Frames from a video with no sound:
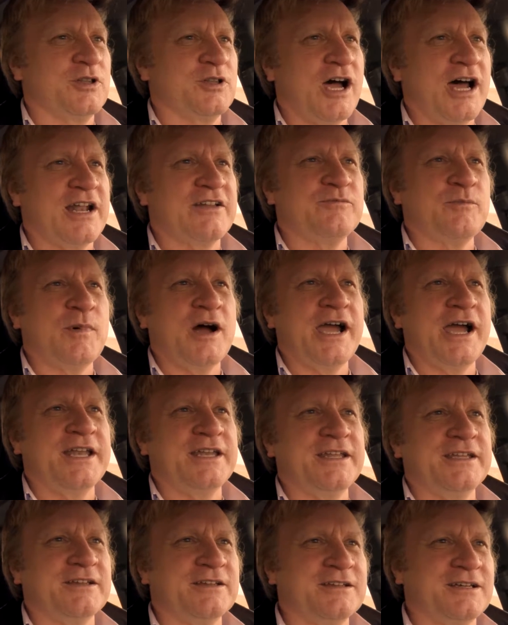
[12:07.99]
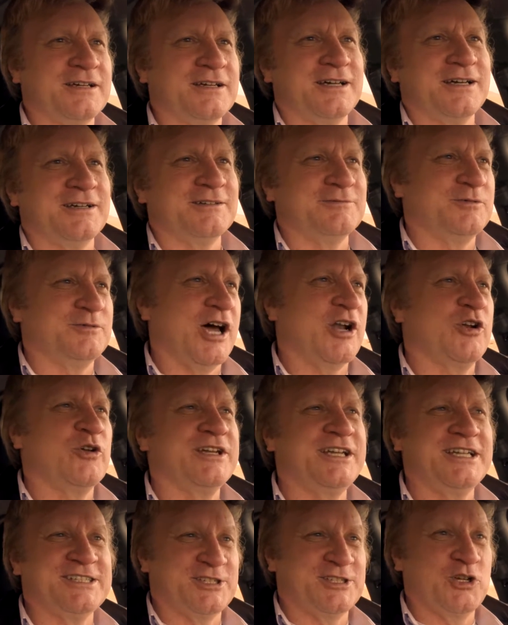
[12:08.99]
lot of mining, not
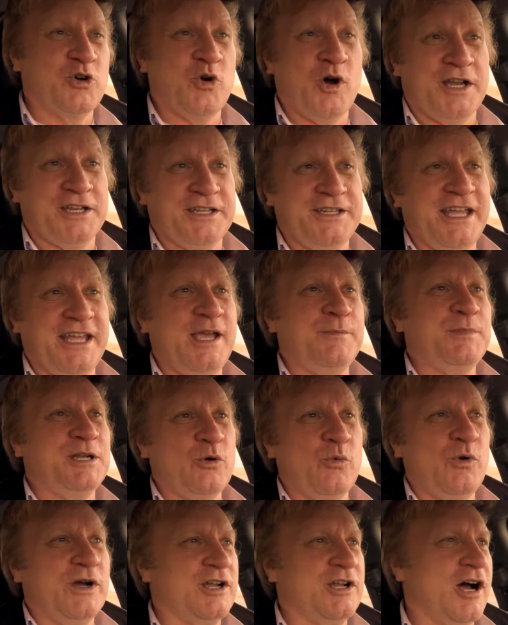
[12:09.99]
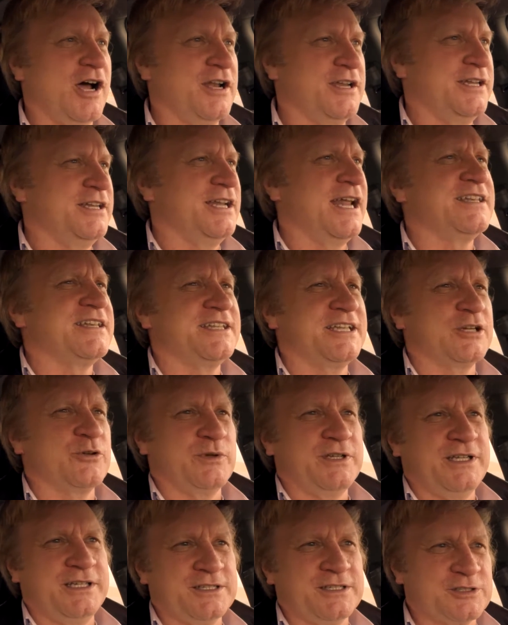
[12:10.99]
only does it go on today, but it went on in
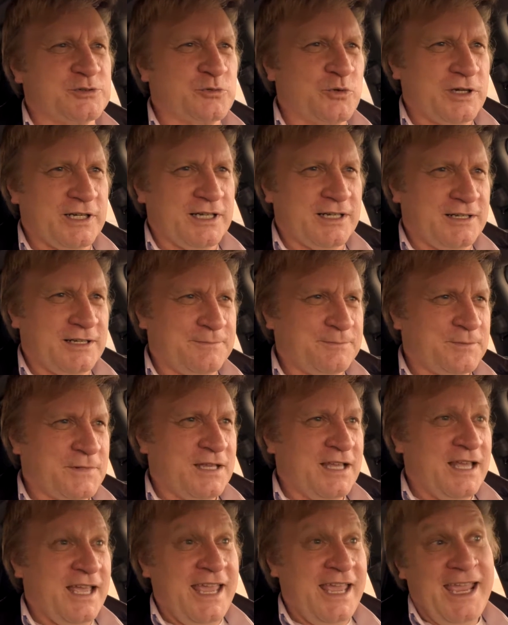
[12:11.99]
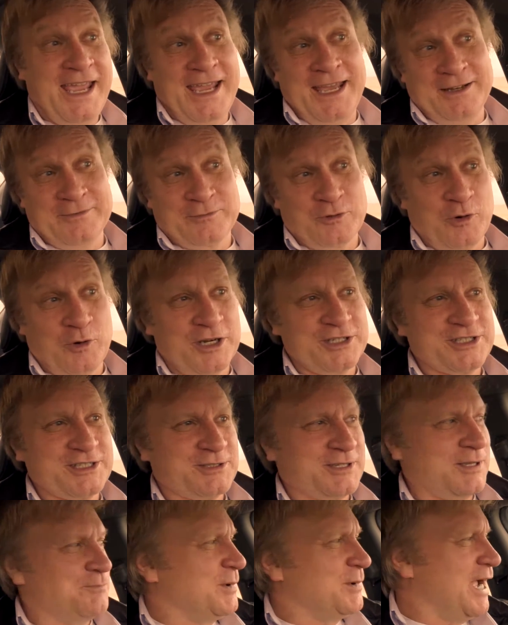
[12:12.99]
antiquity as well. And of
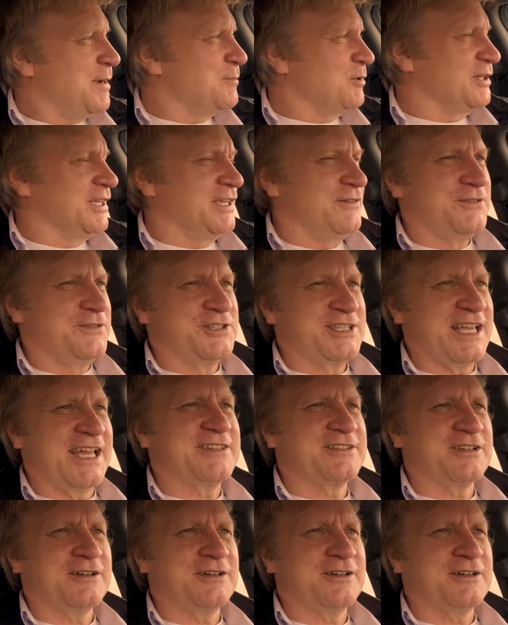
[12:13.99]
course, my belief is at